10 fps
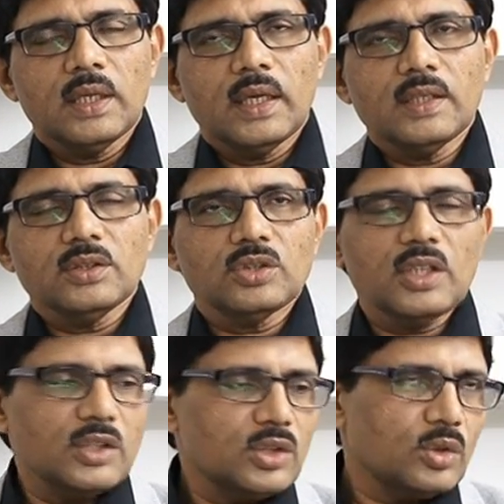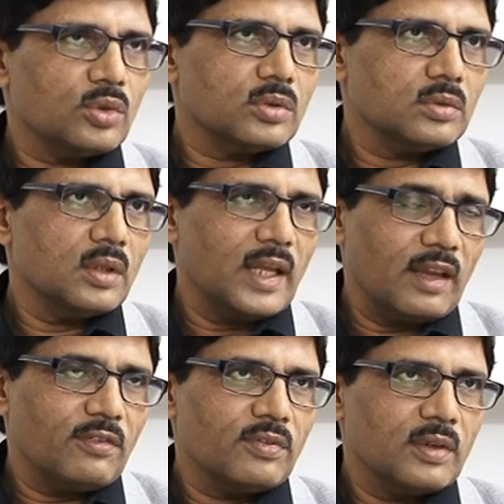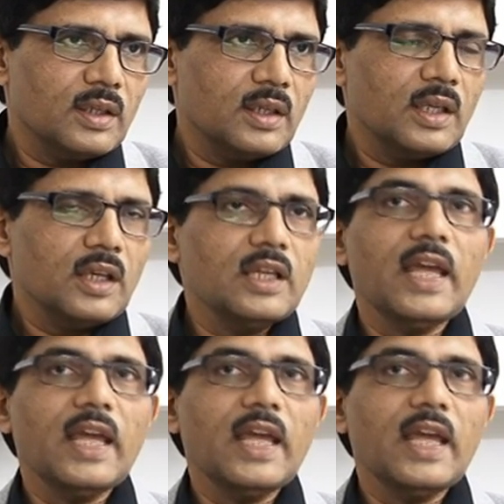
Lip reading: and change your life in